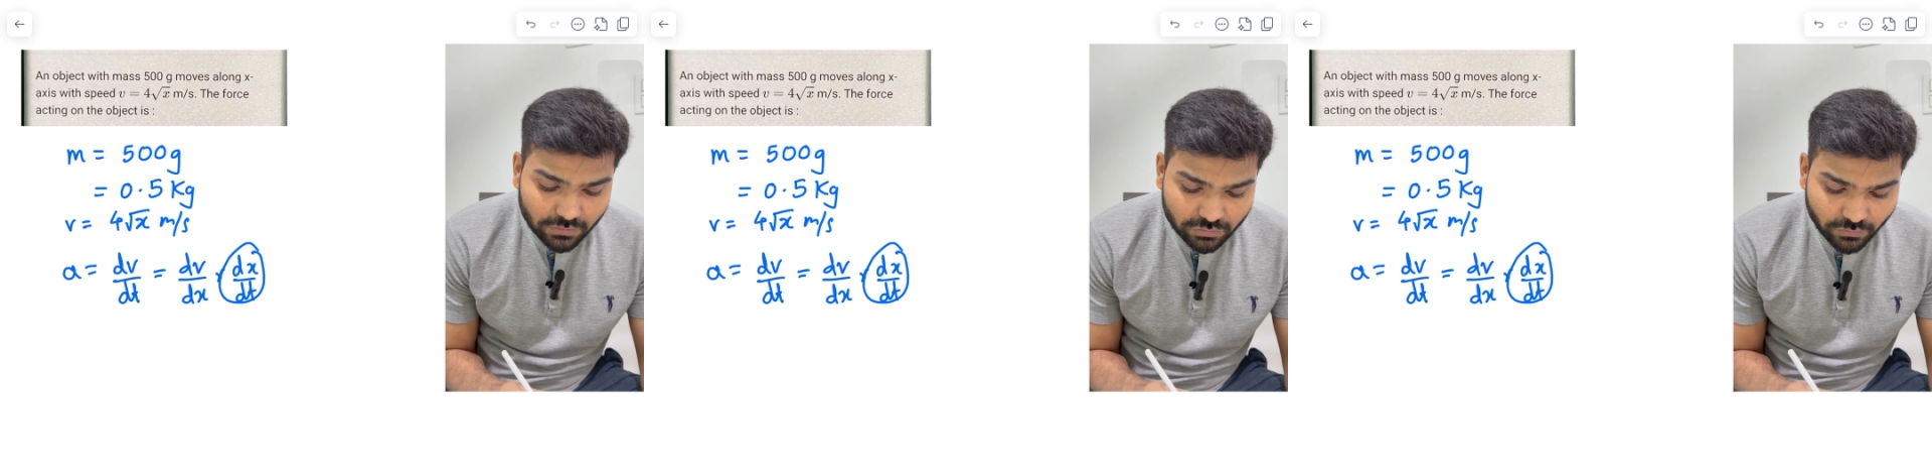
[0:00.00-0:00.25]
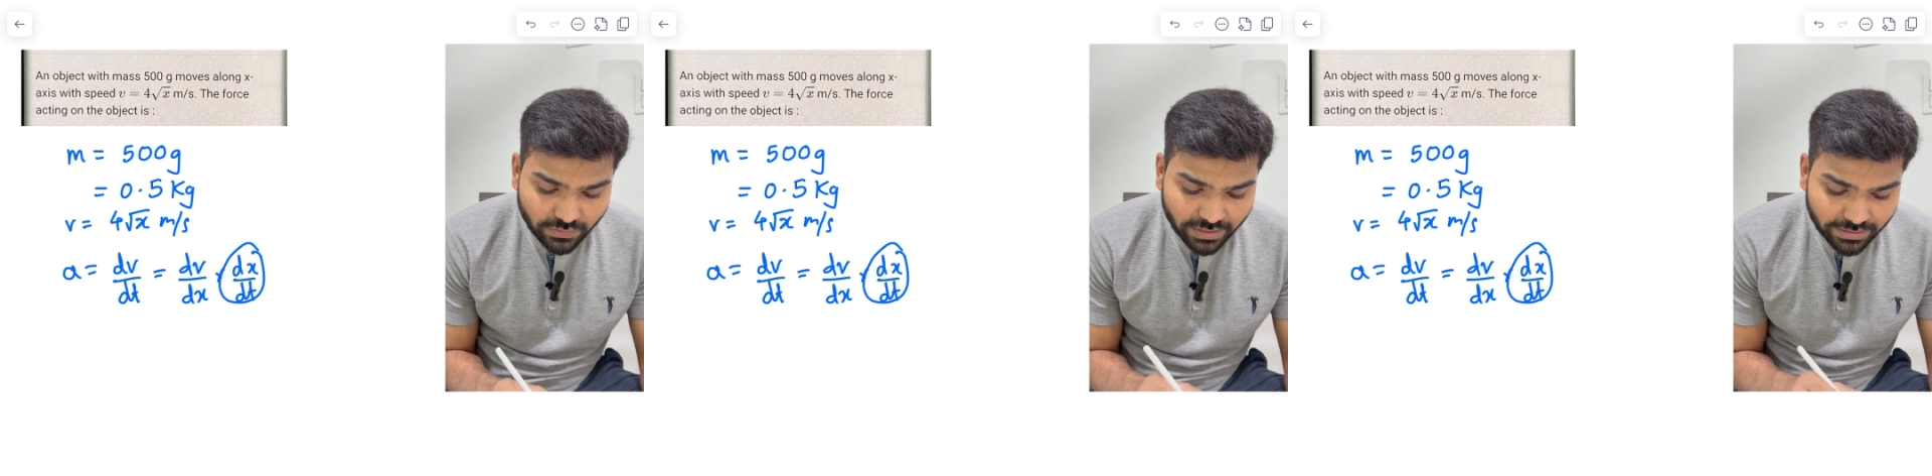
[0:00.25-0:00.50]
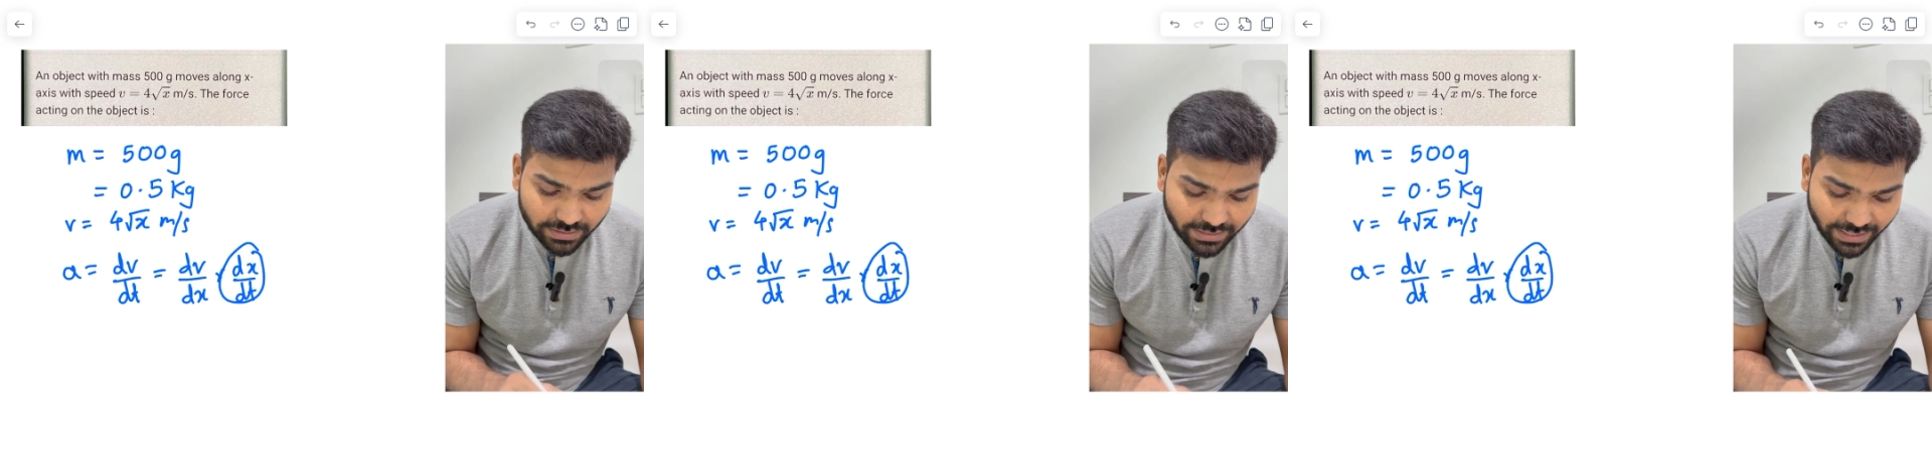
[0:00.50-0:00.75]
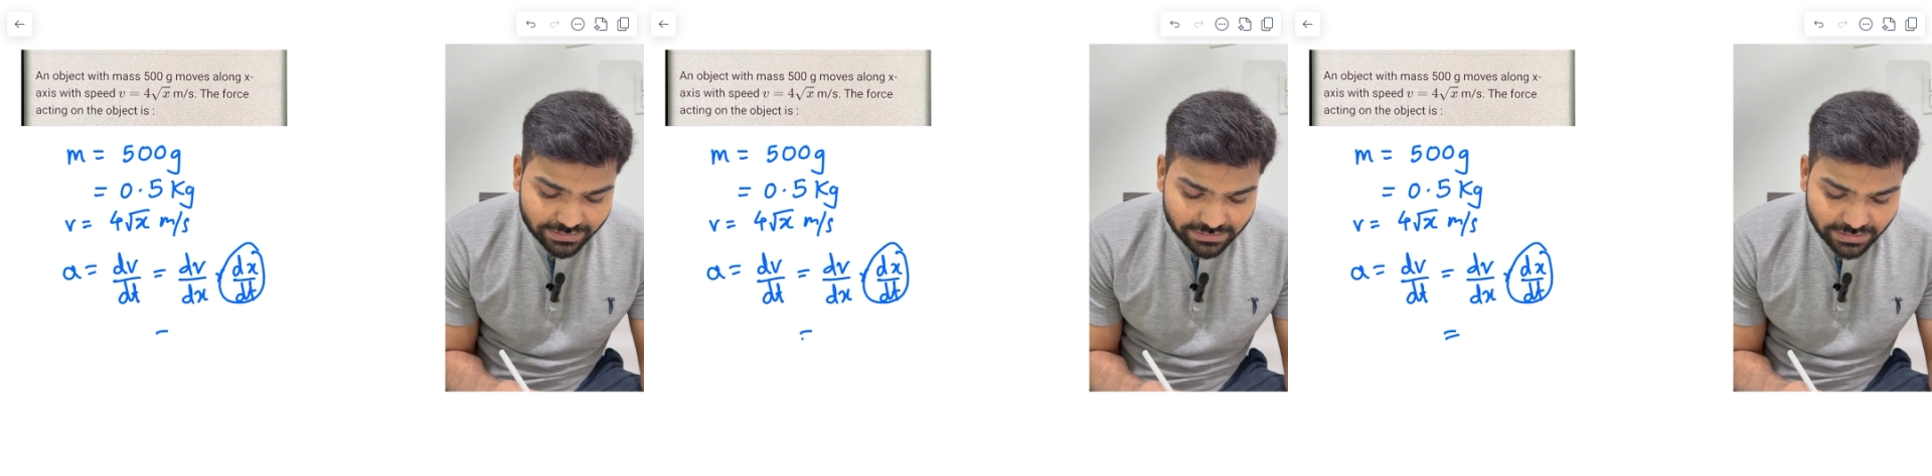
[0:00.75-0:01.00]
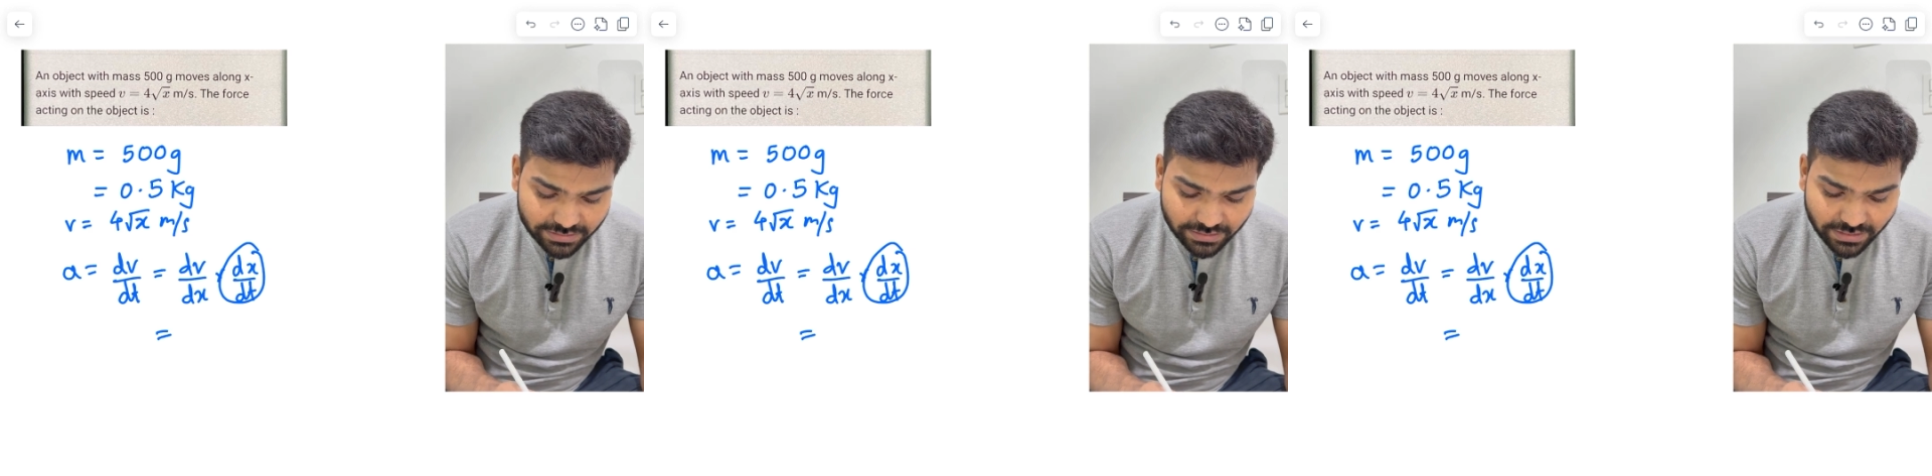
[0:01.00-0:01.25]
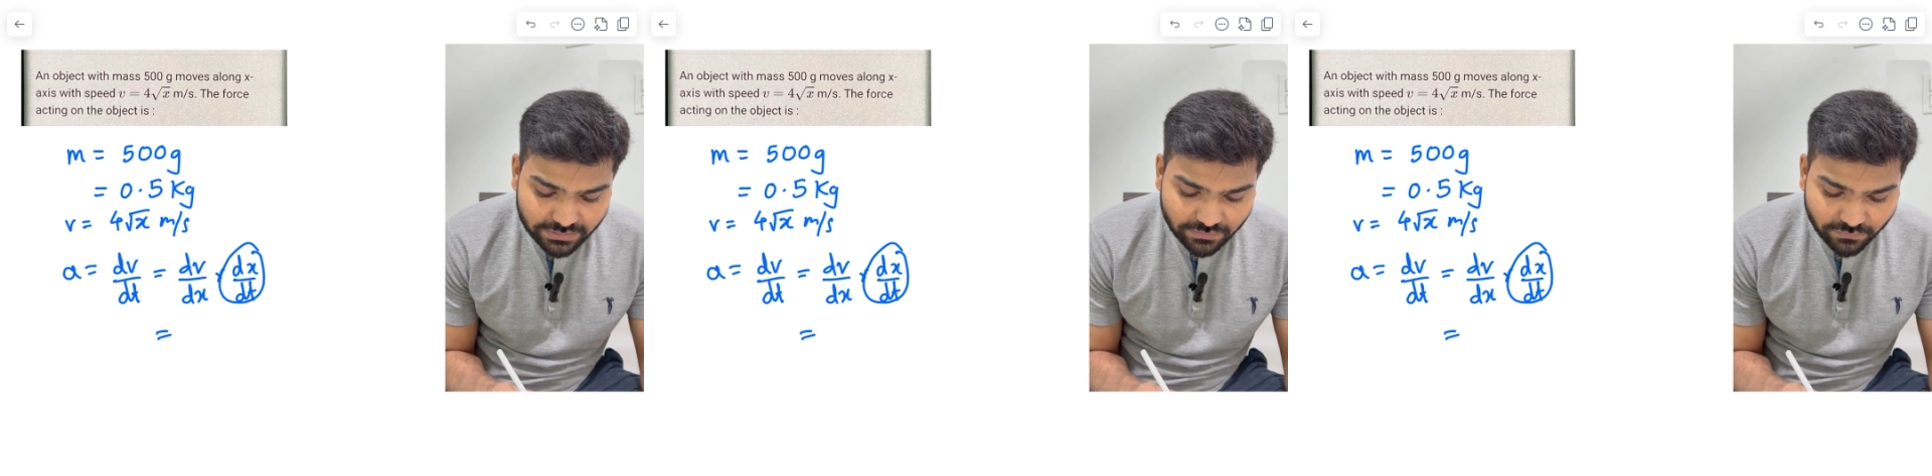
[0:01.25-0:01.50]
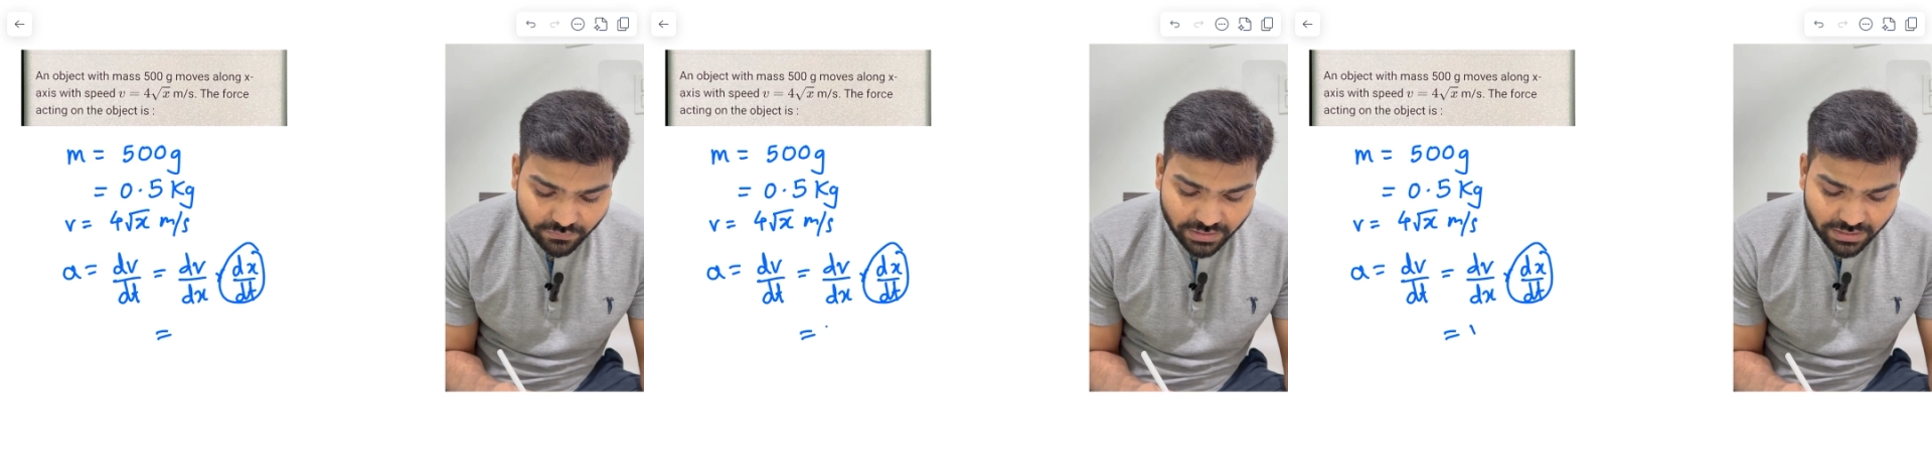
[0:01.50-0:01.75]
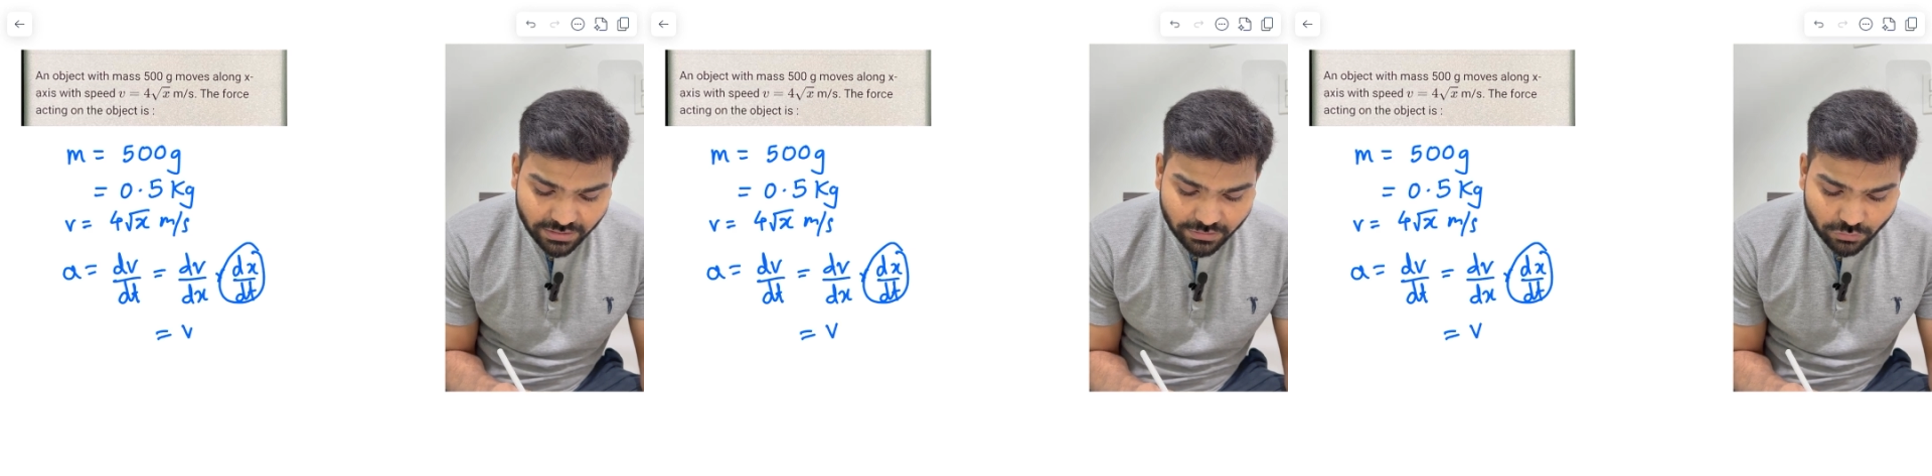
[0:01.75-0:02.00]
so we can write acceleration as
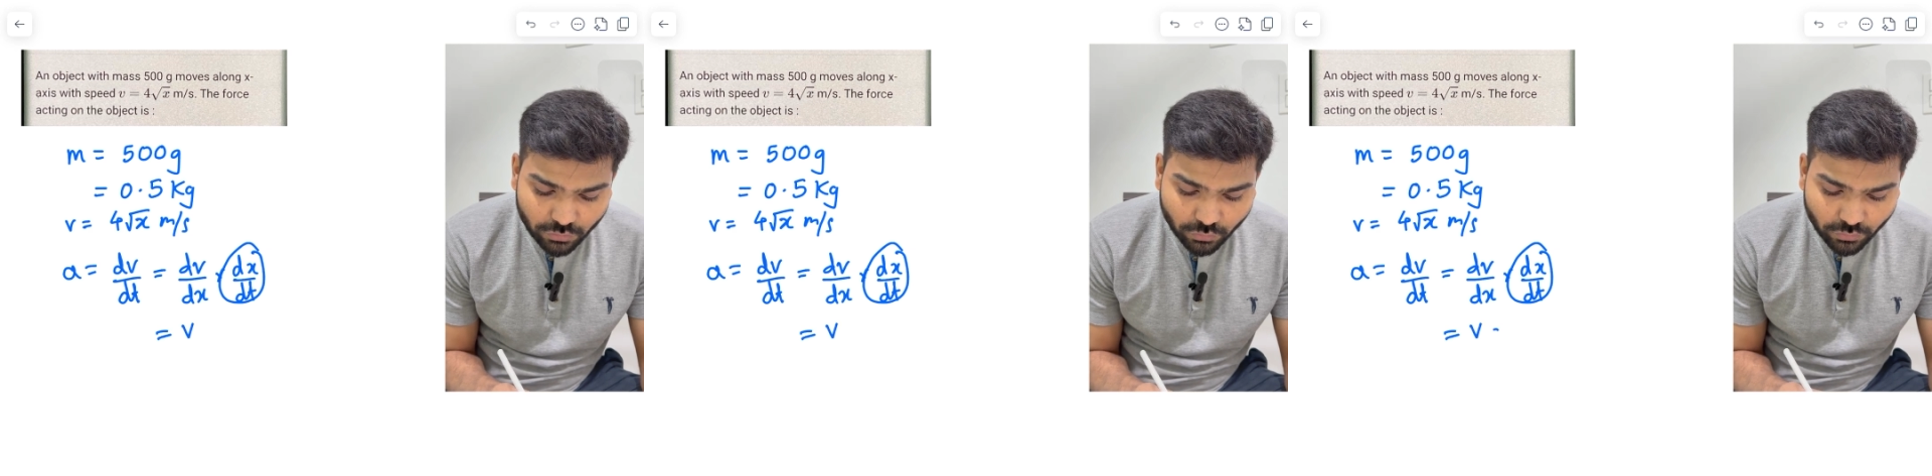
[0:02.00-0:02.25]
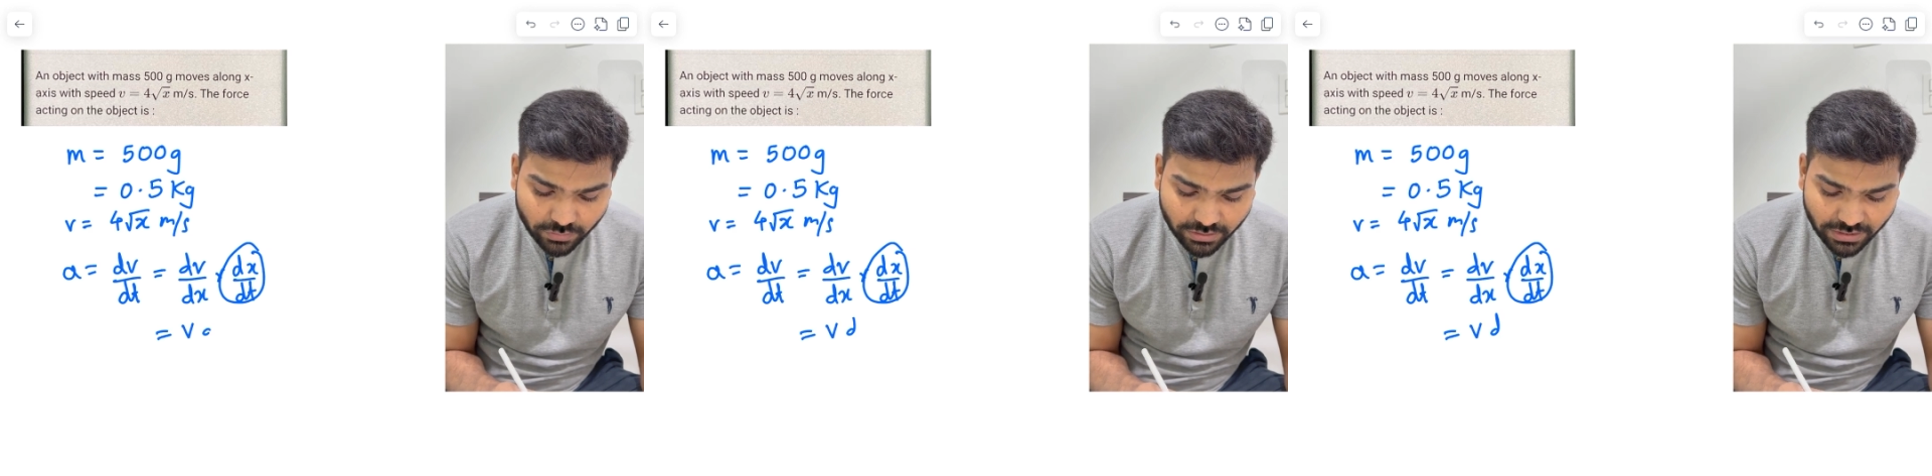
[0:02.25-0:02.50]
v into